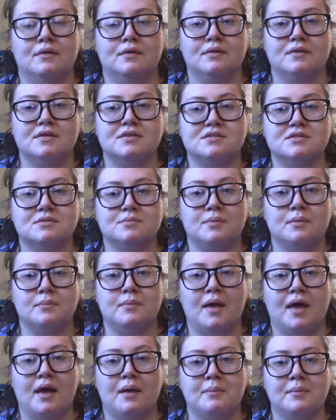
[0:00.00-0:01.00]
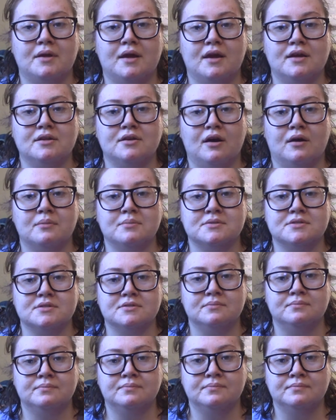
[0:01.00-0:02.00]
This has been Mayhem and High Tops.
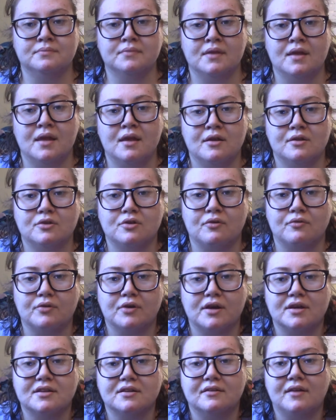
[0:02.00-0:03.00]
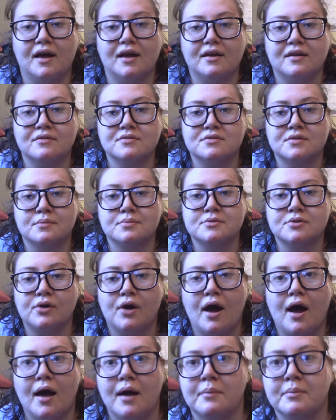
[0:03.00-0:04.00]
Don't forget to like and
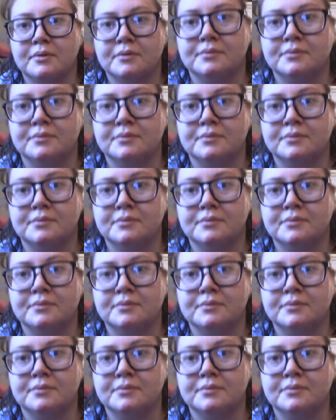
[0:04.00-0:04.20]
subscribe.